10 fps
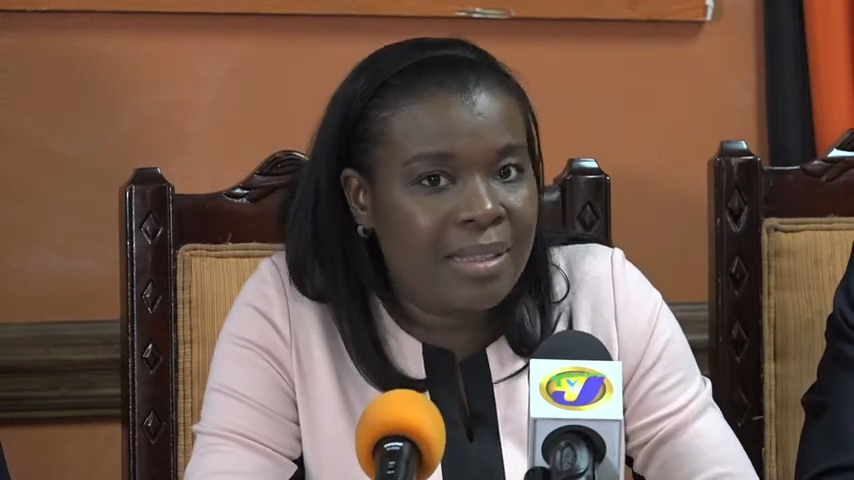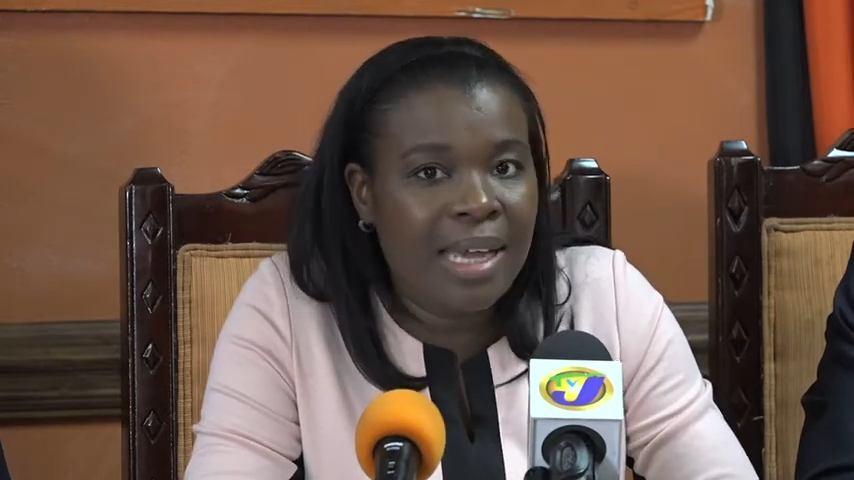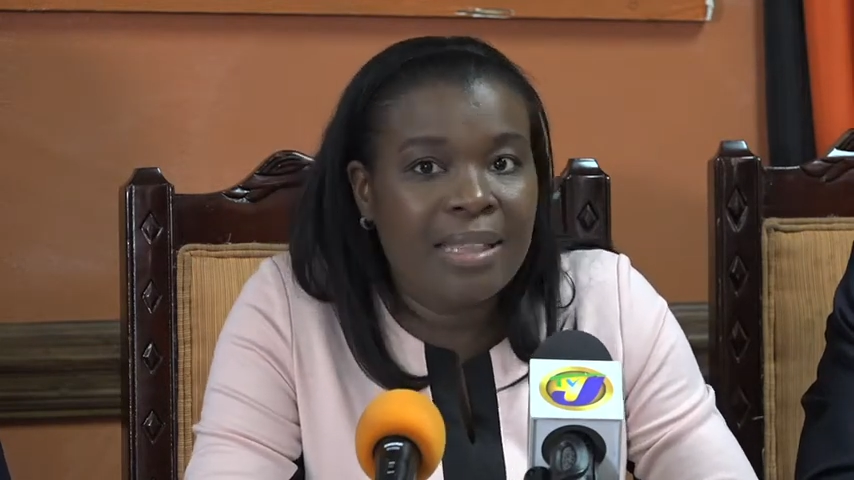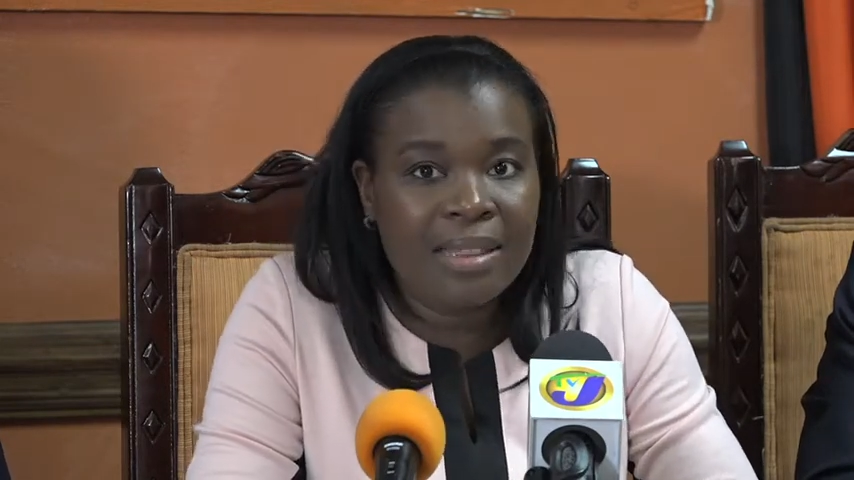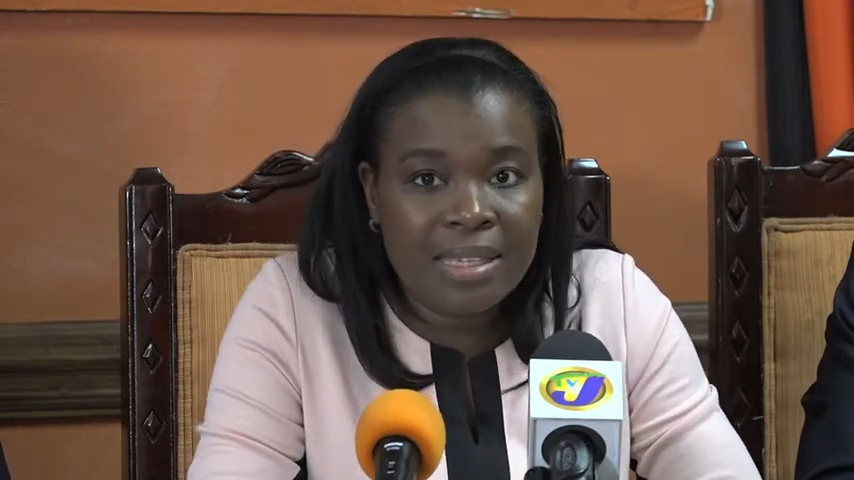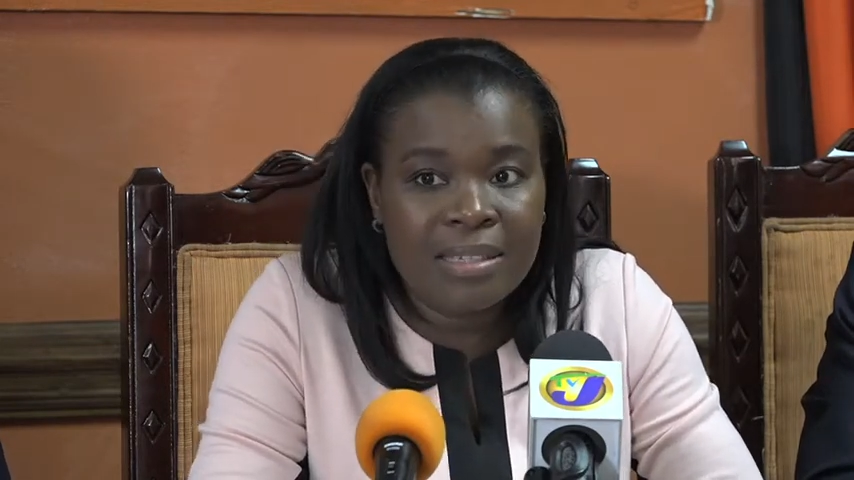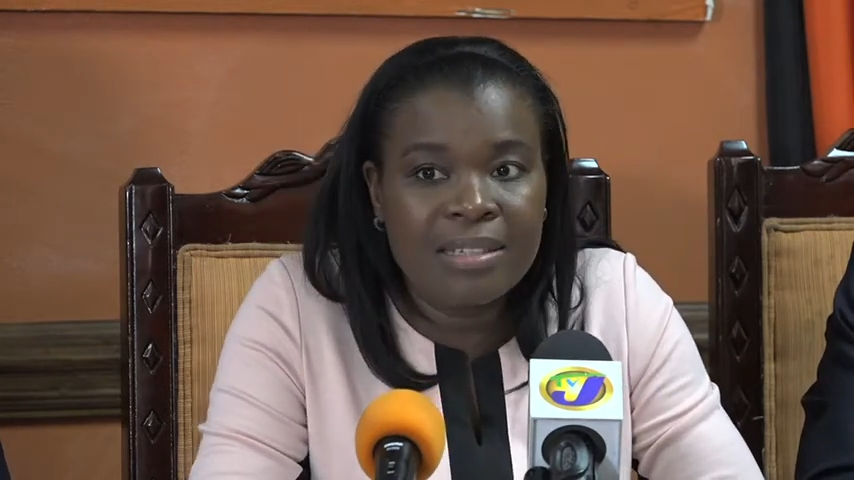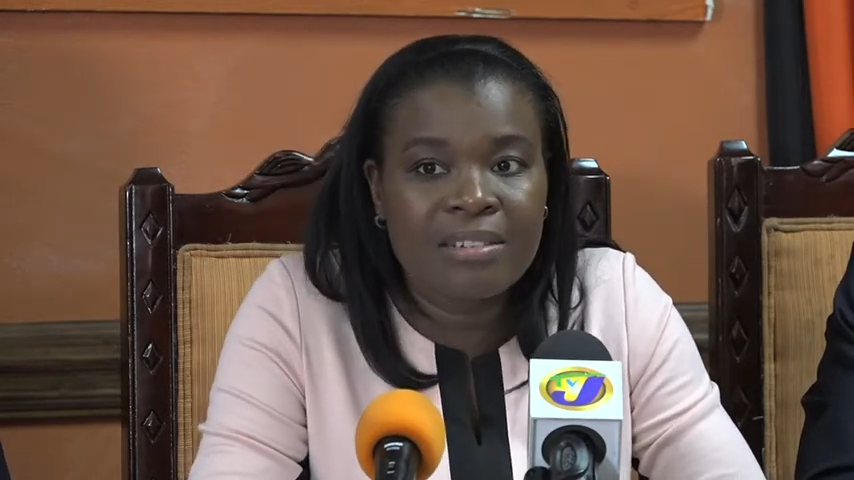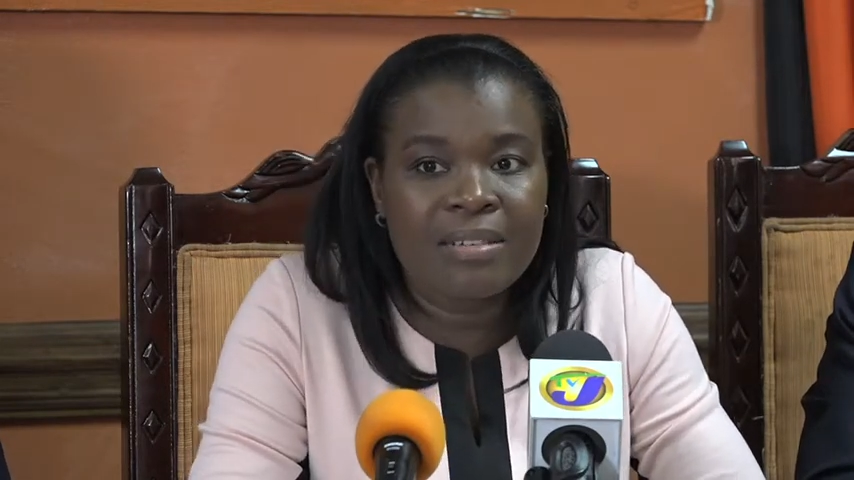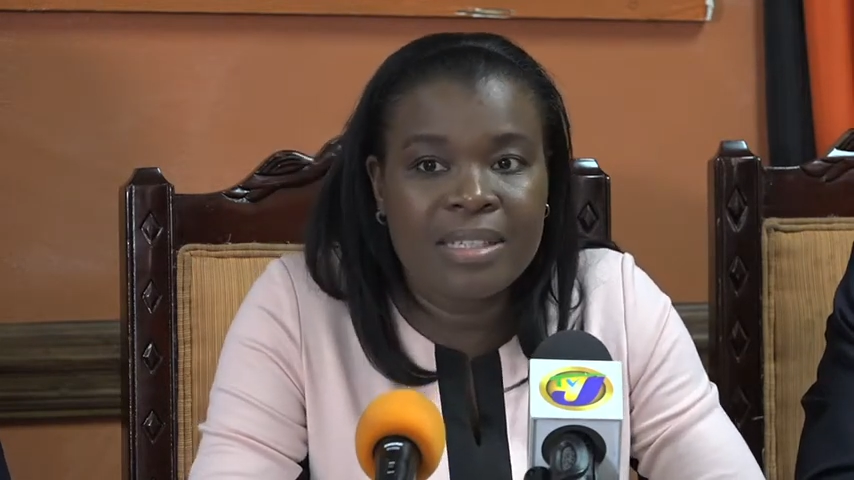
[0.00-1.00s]
that this
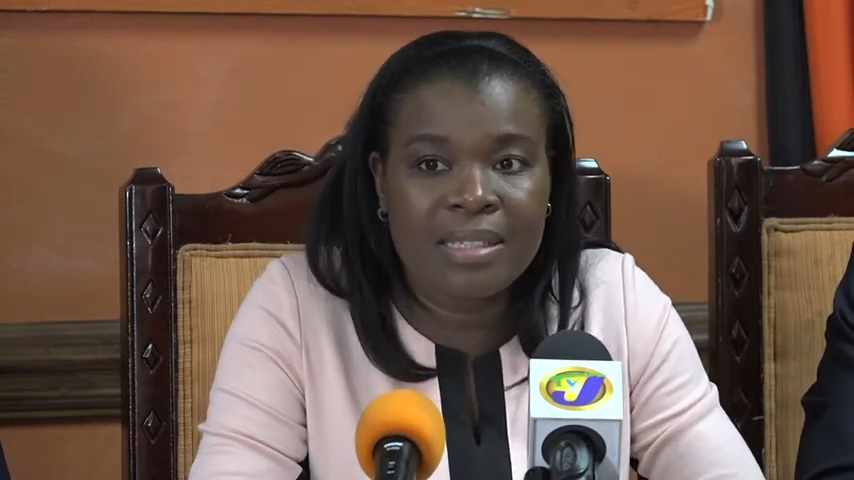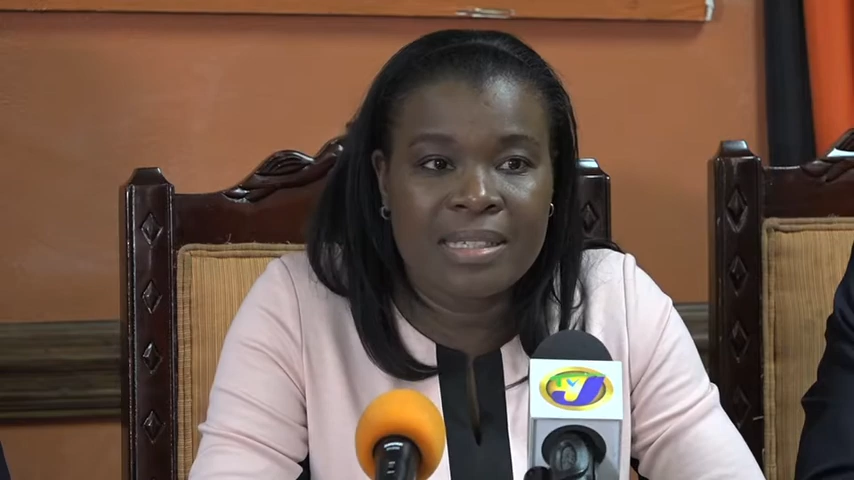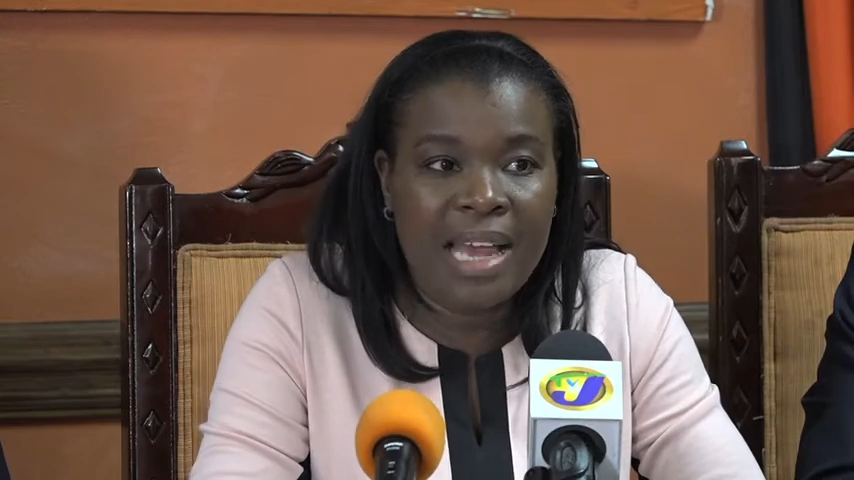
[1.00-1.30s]
increase is